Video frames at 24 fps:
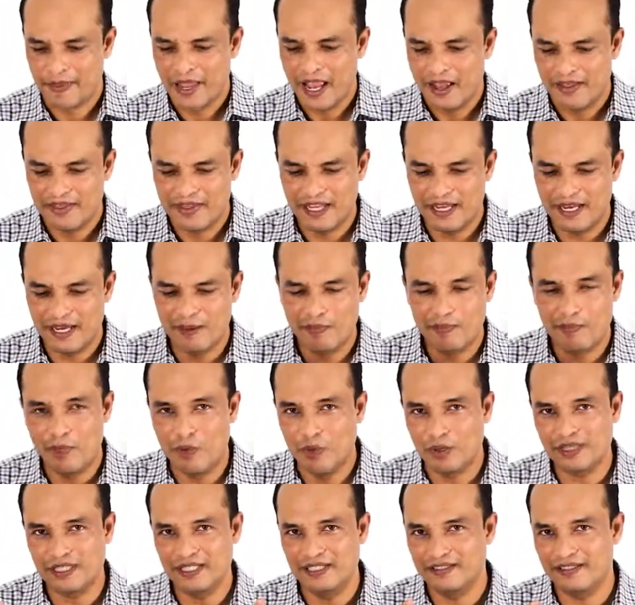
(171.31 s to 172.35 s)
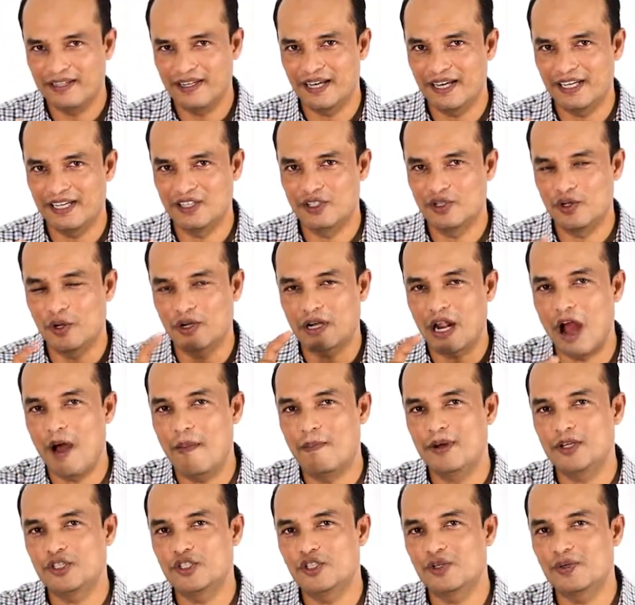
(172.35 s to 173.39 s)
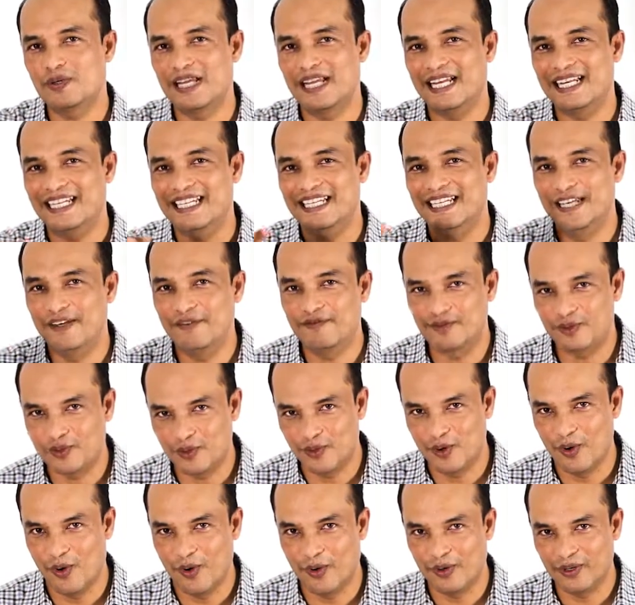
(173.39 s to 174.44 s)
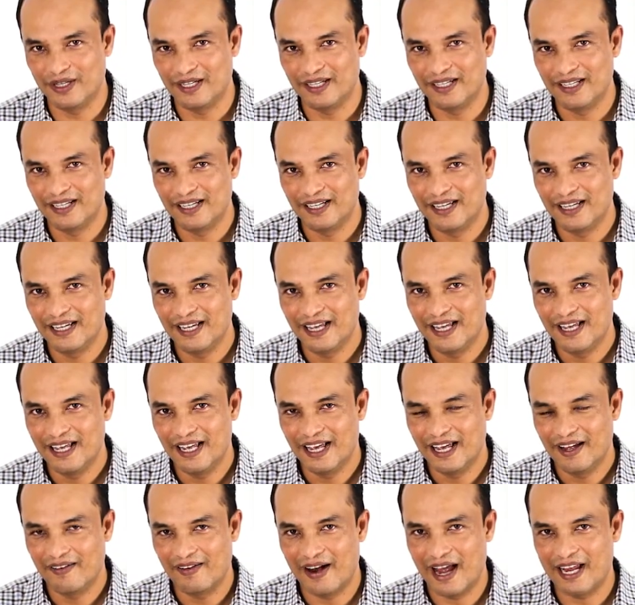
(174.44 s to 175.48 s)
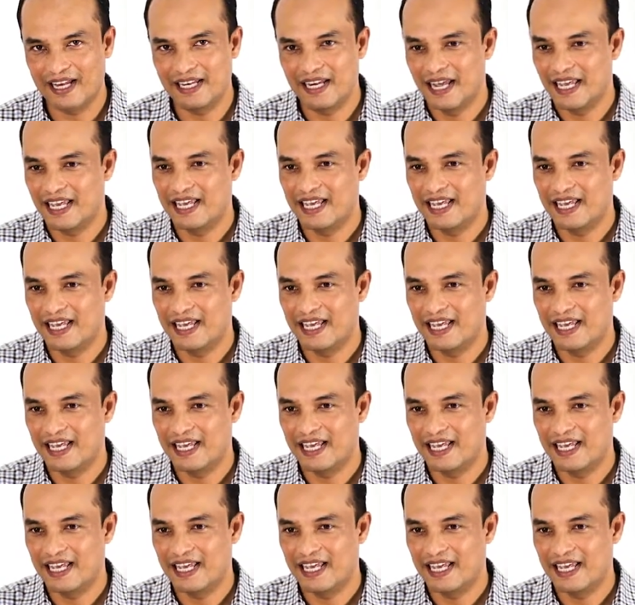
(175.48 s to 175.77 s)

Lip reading: the important thing is not how much you can give to God, right?